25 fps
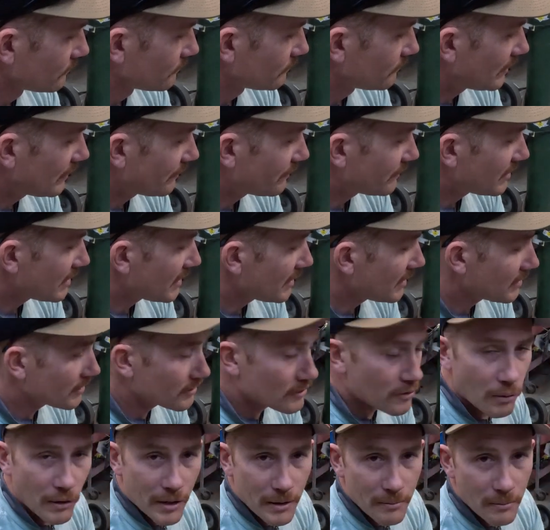15,
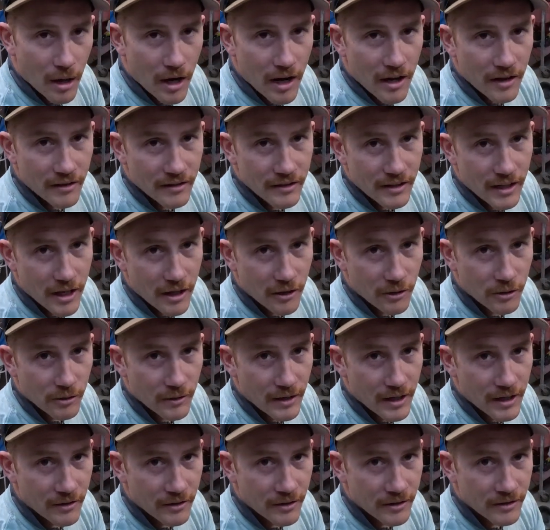20 miles an hour
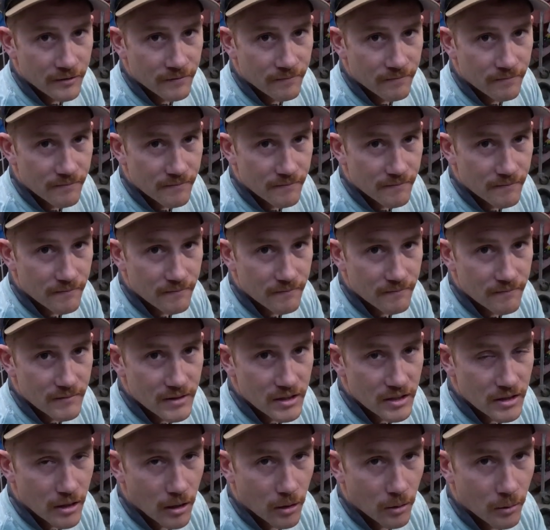around a
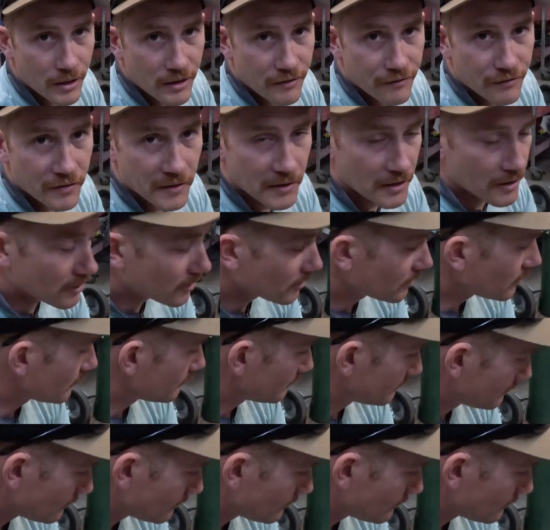snowy field,